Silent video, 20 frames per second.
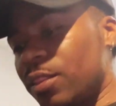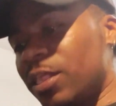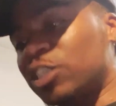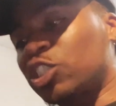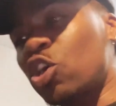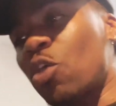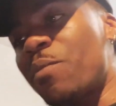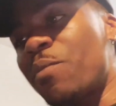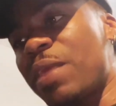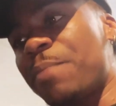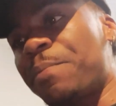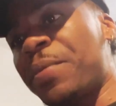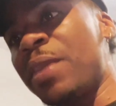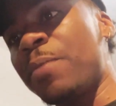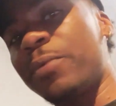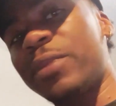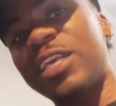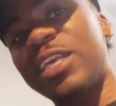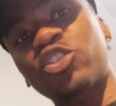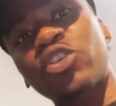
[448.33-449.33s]
There's so many
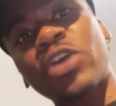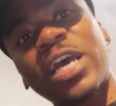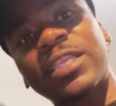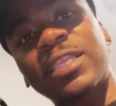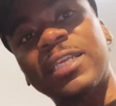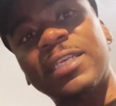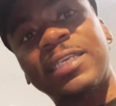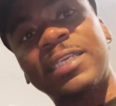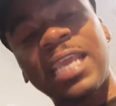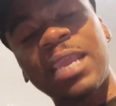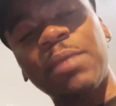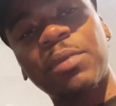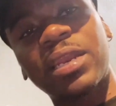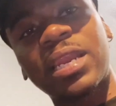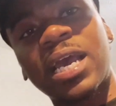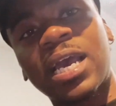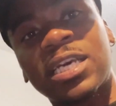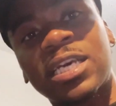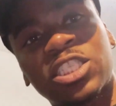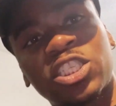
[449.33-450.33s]
people that try to
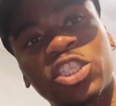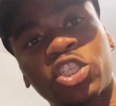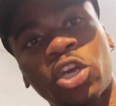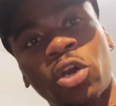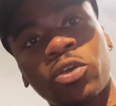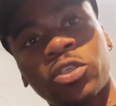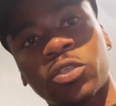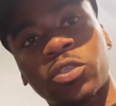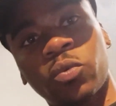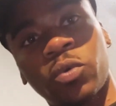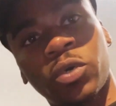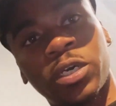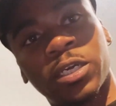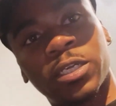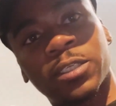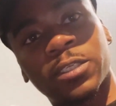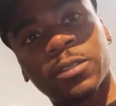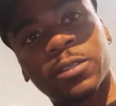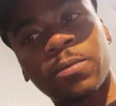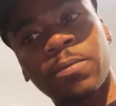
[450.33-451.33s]
demonize the chosen
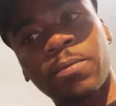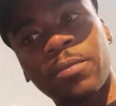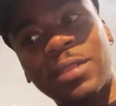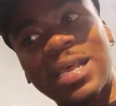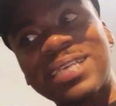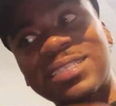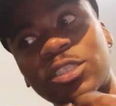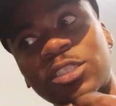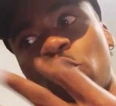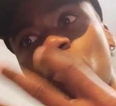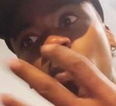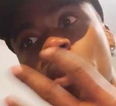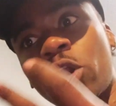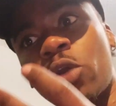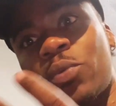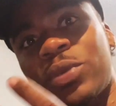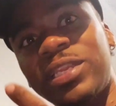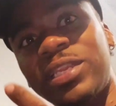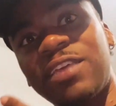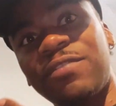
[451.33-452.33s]
ones. That's the
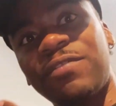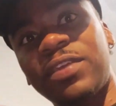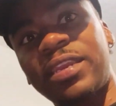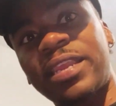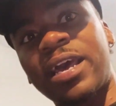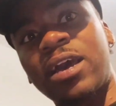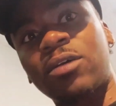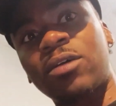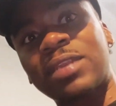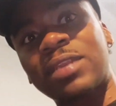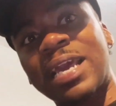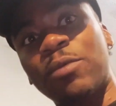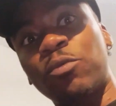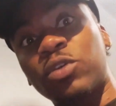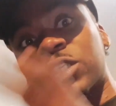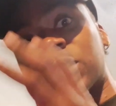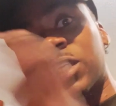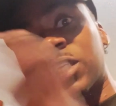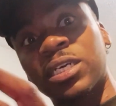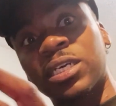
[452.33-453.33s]
world we live in now. Like,
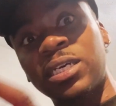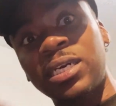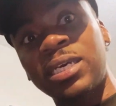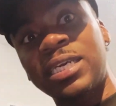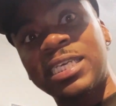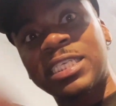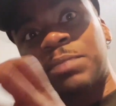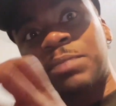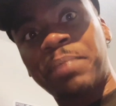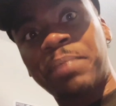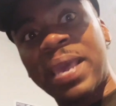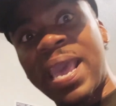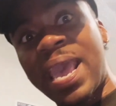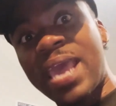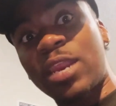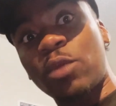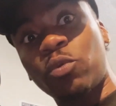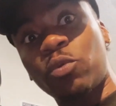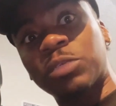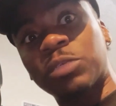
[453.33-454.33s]
what's good is
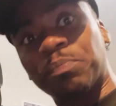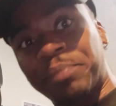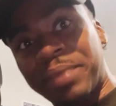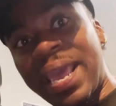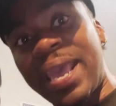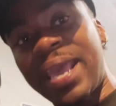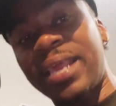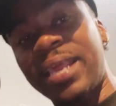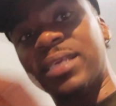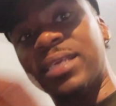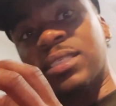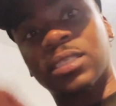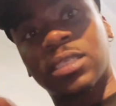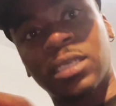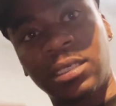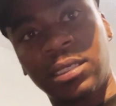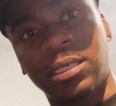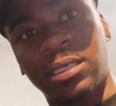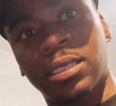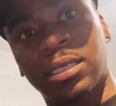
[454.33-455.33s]
bad, and what's bad is
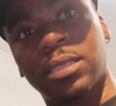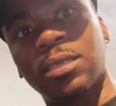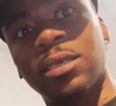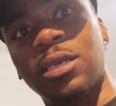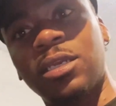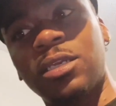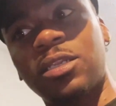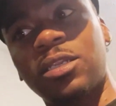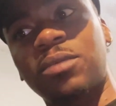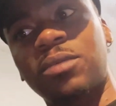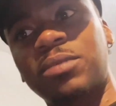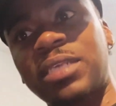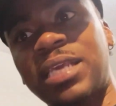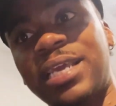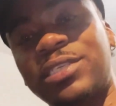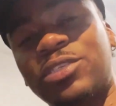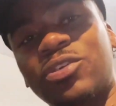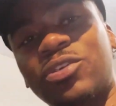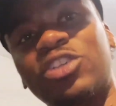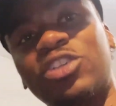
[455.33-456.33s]
good. You know what I'm
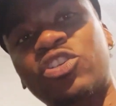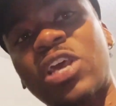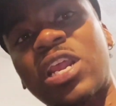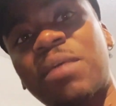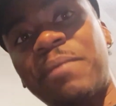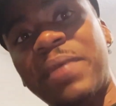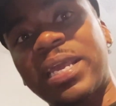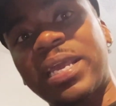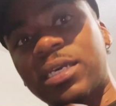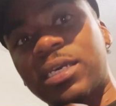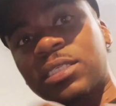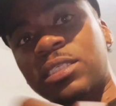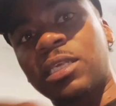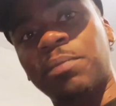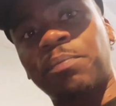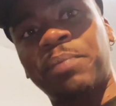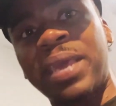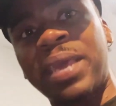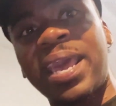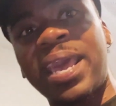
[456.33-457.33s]
saying? So they're trying to make us
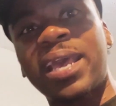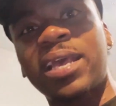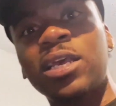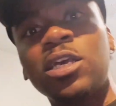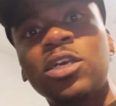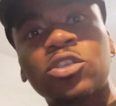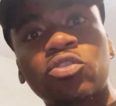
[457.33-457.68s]
look bad.